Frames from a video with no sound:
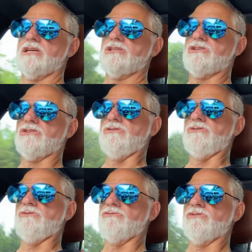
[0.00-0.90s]
to
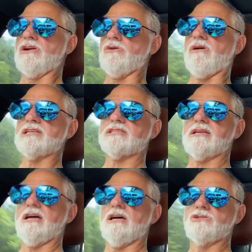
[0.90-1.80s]
request
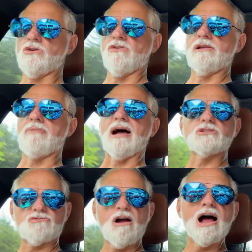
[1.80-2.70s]
a jury by
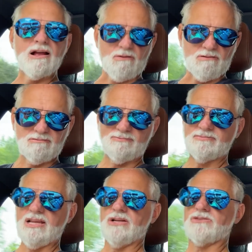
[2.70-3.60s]
trial,
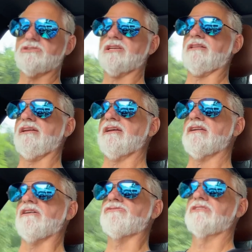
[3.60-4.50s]
interestingly enough,